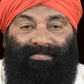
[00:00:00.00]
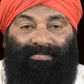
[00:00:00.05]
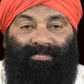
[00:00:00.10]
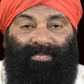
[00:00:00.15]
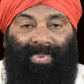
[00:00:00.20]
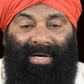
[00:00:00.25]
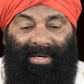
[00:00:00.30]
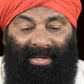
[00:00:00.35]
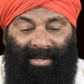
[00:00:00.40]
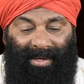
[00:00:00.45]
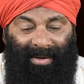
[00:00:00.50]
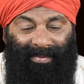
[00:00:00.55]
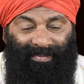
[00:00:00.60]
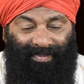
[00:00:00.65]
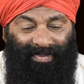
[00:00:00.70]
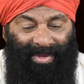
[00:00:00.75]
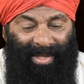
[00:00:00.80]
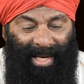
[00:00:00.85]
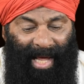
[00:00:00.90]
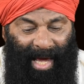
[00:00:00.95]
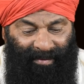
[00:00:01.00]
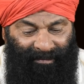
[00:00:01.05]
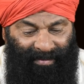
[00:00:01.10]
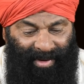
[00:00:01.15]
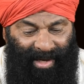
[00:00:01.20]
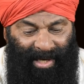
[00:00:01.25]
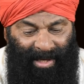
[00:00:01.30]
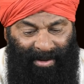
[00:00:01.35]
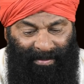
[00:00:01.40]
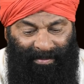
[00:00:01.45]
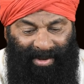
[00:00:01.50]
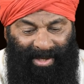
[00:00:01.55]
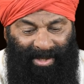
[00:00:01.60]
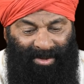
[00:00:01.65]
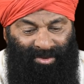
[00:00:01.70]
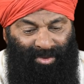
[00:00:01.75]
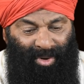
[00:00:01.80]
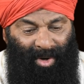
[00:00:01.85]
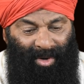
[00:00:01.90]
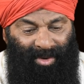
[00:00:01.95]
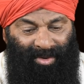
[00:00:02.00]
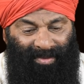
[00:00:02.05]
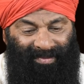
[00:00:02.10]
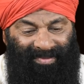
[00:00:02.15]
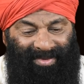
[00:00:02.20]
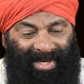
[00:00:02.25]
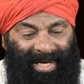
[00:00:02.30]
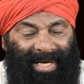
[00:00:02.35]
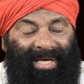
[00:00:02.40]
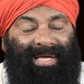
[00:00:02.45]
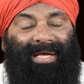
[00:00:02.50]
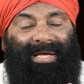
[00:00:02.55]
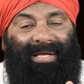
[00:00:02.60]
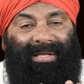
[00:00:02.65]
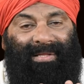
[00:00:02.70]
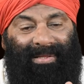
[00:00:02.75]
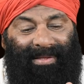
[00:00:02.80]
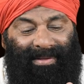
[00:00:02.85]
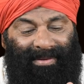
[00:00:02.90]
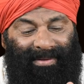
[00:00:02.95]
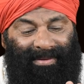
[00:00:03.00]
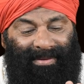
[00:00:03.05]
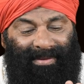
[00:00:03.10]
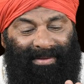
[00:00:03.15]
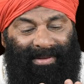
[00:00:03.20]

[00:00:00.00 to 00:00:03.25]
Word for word: But never anybody thought of taking,